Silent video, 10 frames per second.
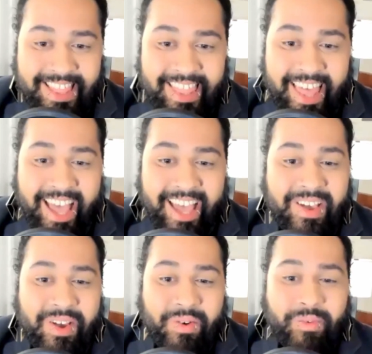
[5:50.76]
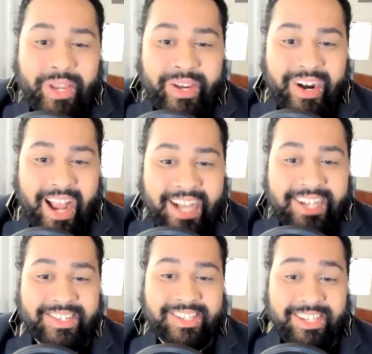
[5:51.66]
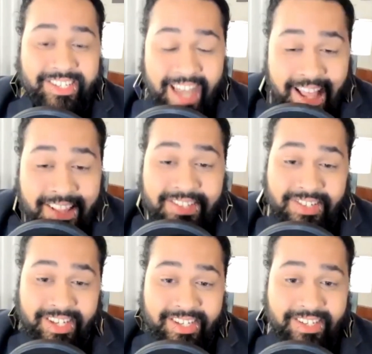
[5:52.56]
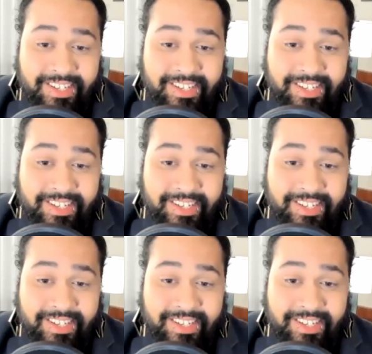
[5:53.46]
that we are actually challenging